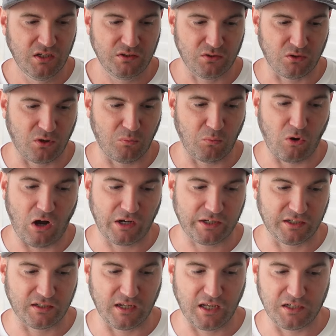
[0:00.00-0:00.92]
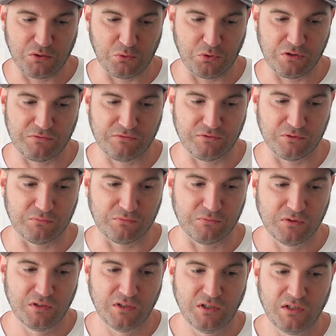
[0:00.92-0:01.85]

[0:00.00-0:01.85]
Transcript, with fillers: You know, I'm walking anywhere from